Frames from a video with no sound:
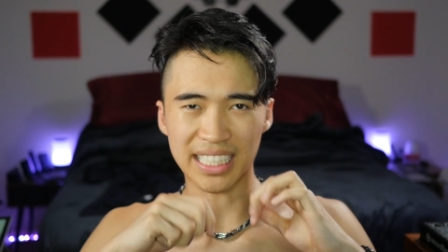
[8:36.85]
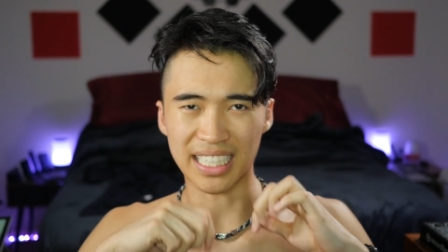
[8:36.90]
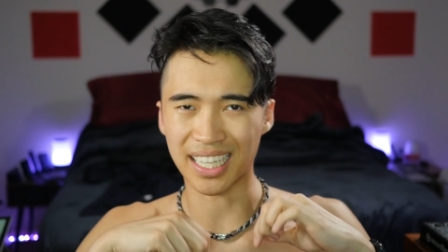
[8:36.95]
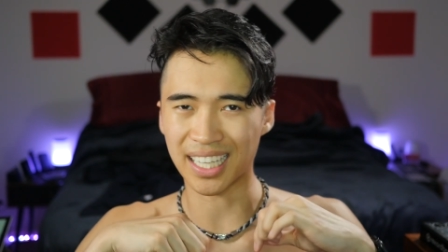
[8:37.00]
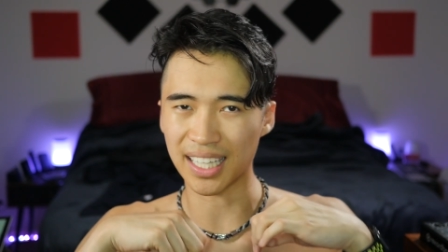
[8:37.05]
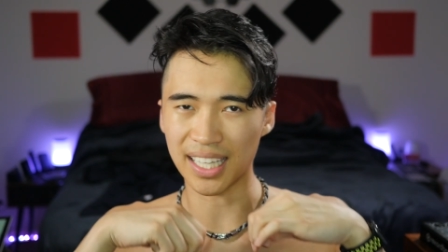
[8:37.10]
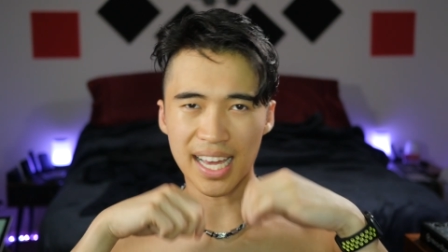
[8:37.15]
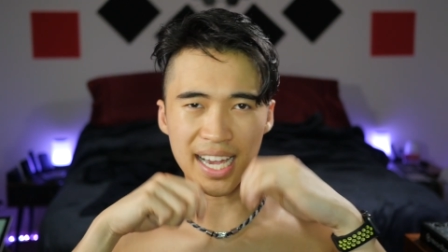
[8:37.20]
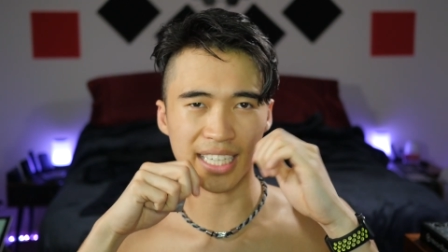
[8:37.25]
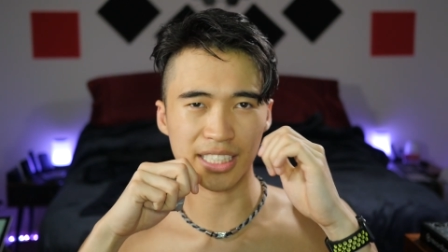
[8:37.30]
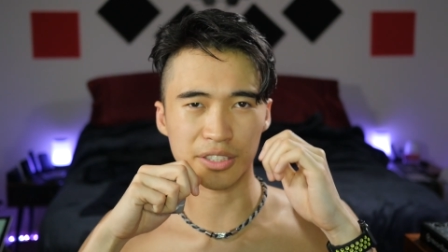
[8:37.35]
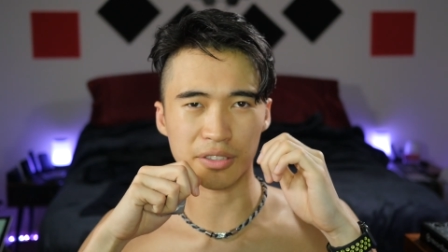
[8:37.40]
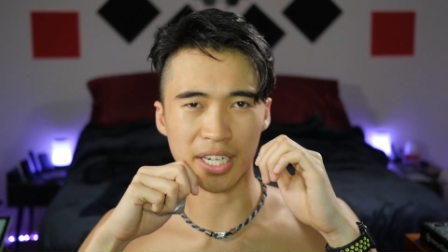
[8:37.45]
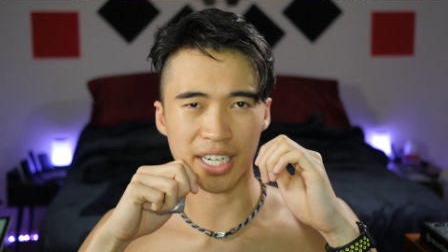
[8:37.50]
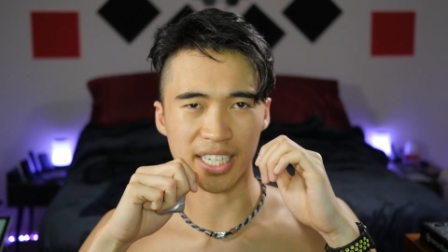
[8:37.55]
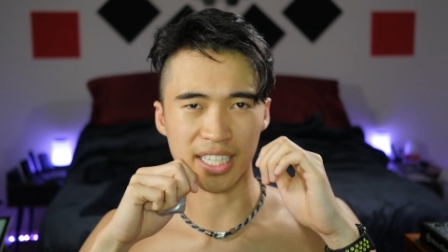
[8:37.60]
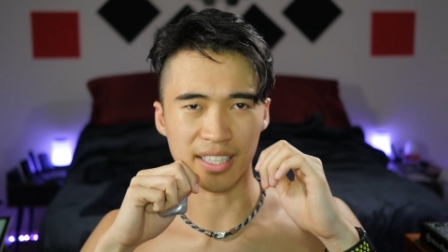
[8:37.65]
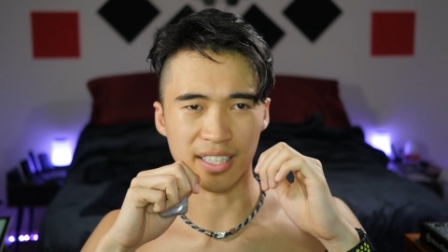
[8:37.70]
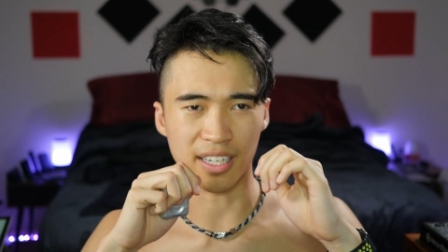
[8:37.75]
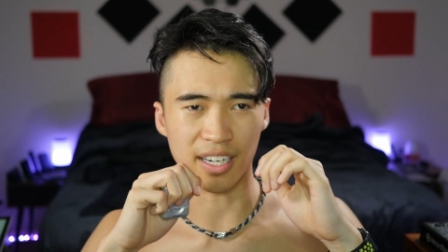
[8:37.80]
It glides right
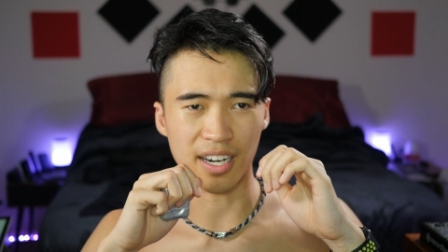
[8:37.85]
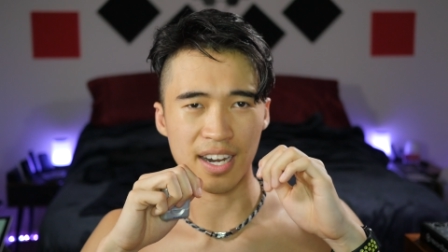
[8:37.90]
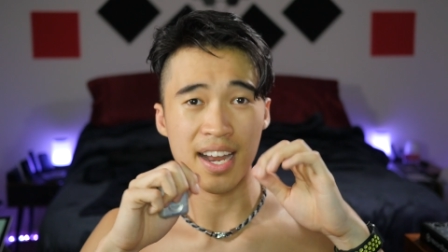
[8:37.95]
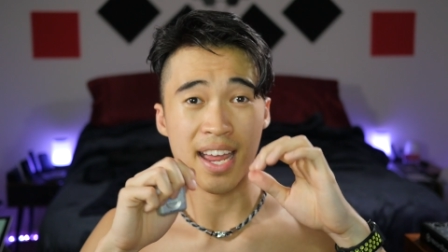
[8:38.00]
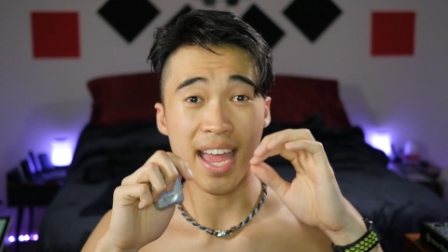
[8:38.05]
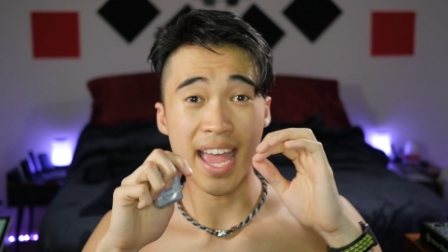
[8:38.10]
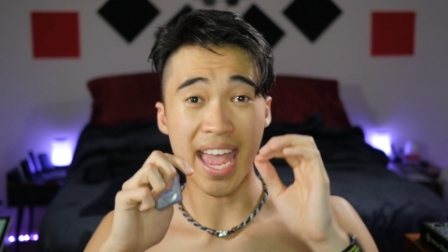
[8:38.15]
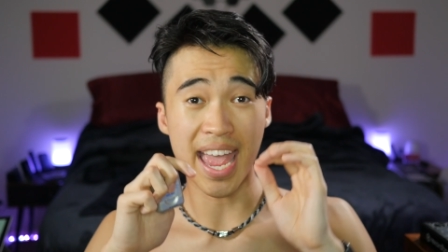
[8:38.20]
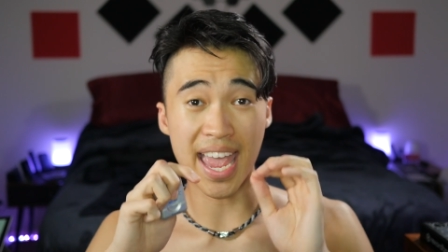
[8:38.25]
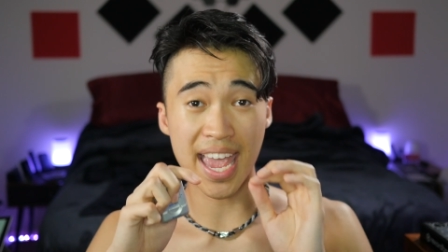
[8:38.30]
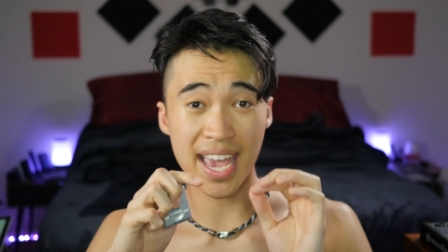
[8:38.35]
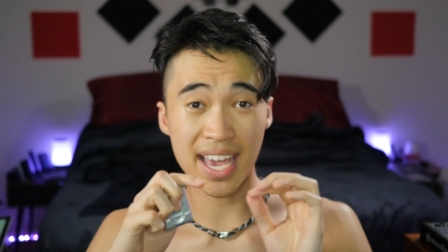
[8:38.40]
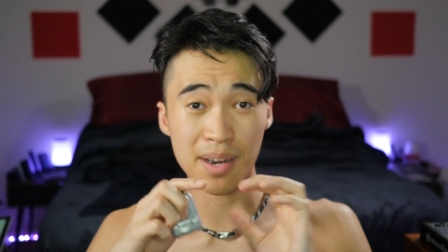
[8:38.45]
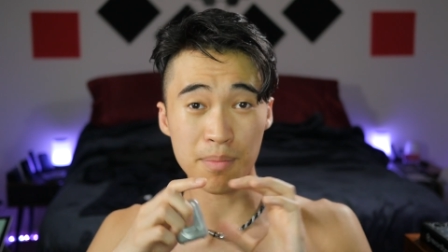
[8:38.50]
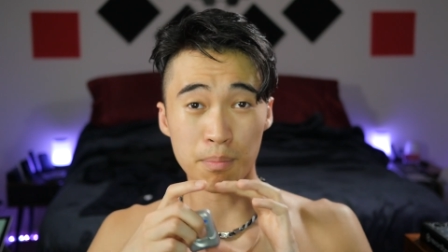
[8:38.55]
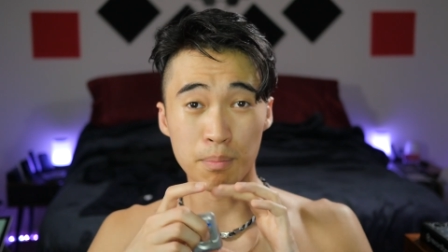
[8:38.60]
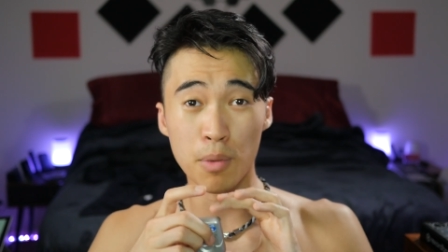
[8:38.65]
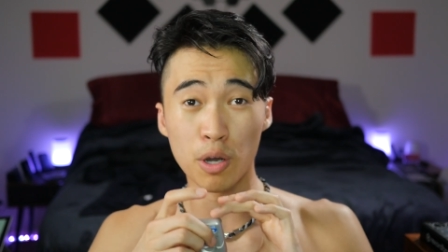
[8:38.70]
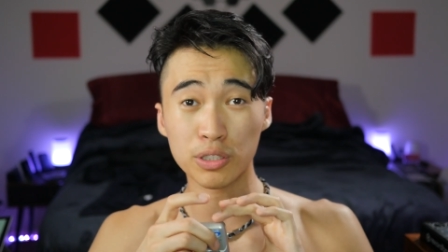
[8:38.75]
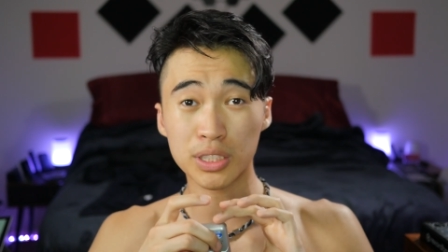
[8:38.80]
in there, and
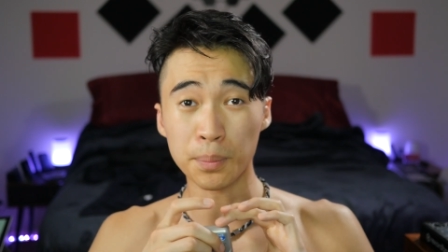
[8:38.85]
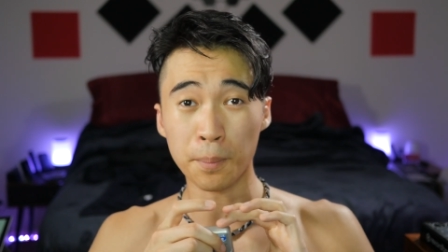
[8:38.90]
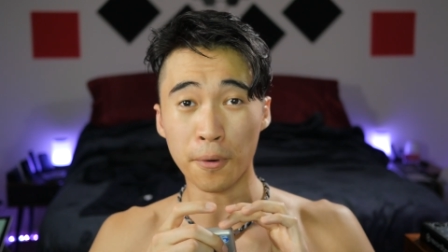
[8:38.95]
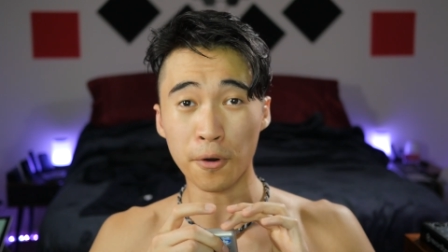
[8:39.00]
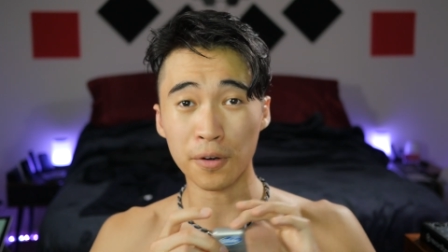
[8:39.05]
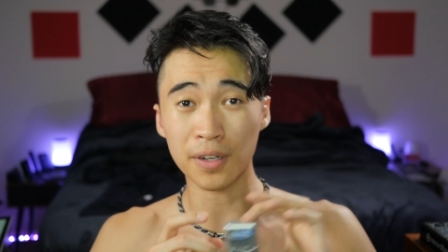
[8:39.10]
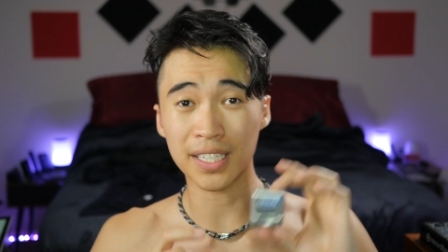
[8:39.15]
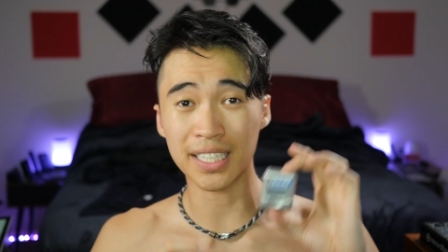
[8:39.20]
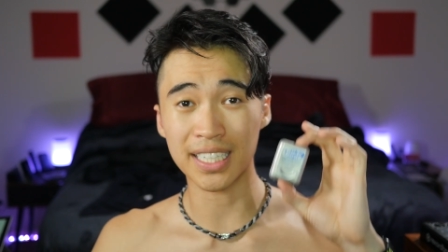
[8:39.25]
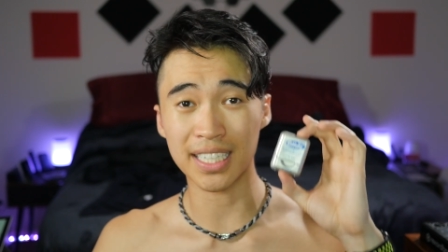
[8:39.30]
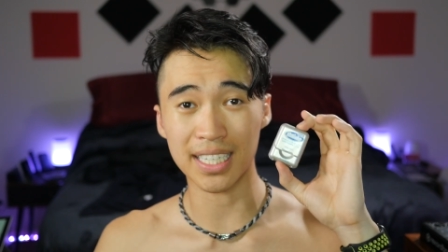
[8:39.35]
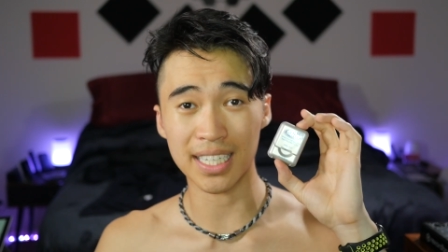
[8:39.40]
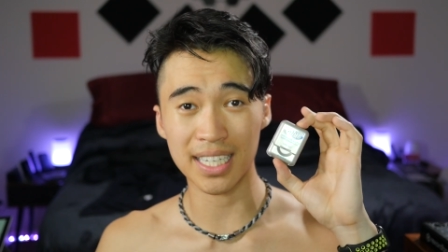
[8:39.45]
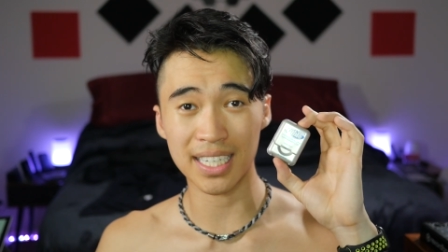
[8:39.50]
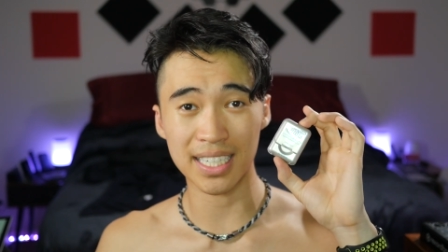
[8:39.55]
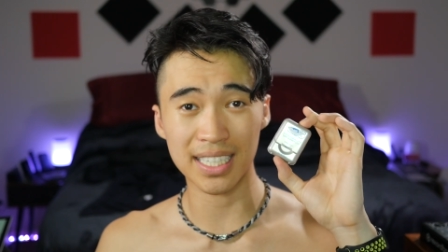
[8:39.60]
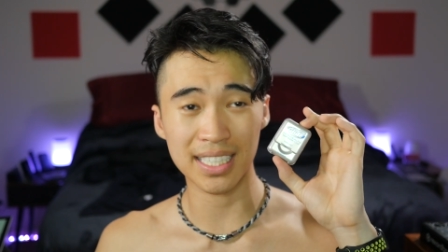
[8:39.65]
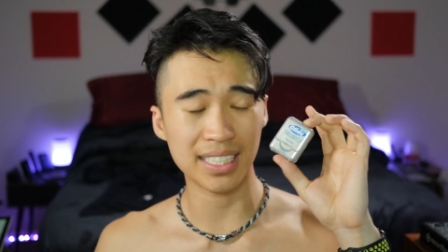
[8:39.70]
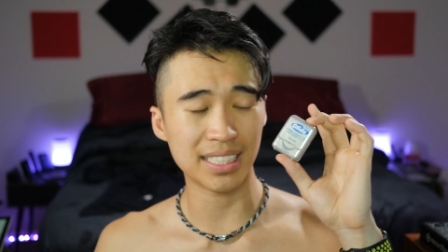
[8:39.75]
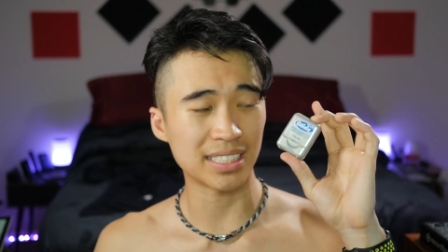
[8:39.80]
most importantly,
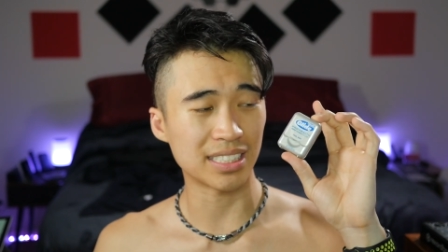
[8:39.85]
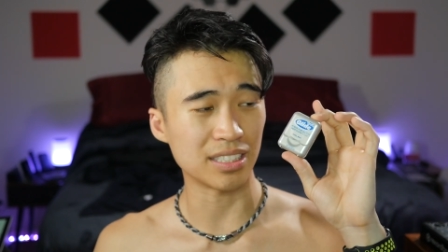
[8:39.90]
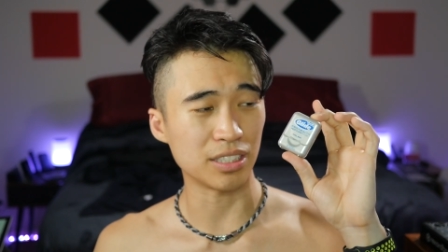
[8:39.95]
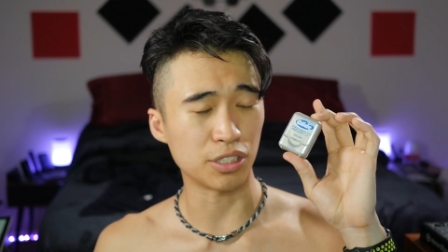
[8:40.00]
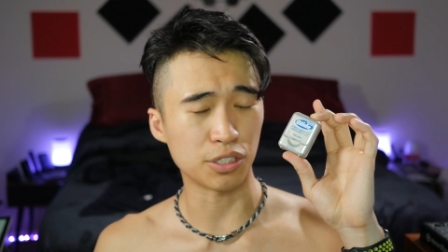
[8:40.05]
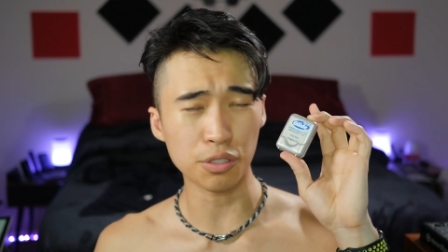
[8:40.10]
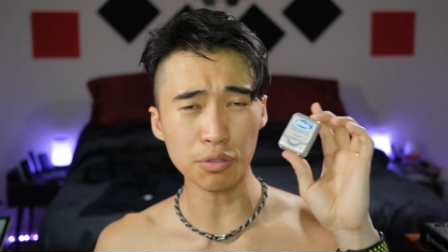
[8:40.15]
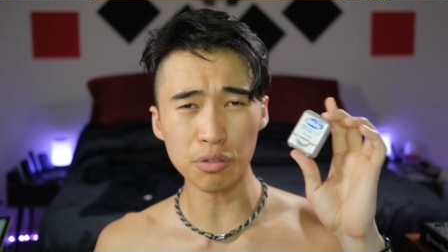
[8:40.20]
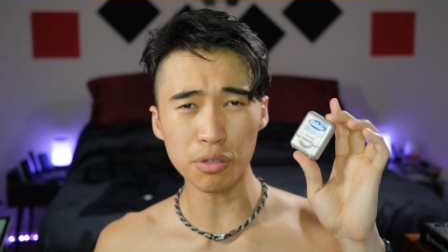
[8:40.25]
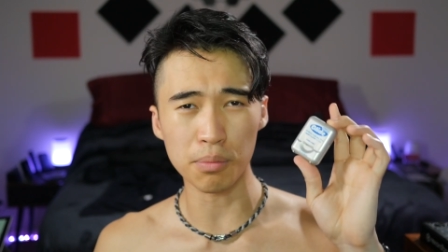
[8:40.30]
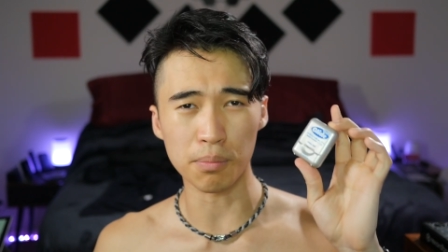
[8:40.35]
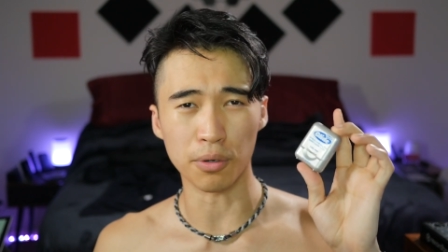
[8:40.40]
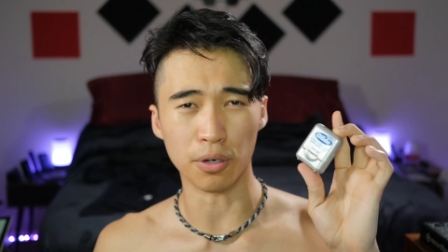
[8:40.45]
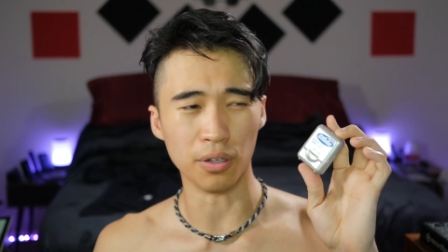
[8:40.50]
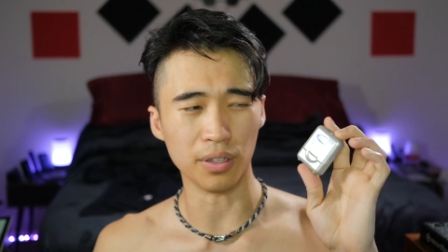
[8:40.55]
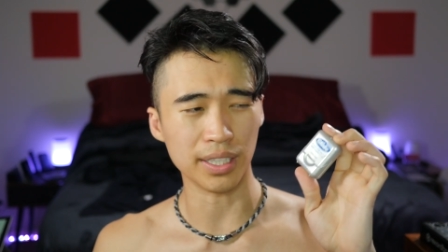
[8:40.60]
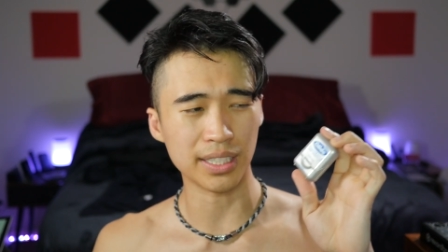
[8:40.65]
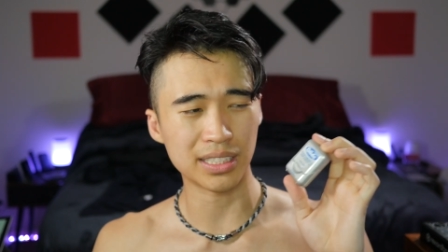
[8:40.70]
it is durable.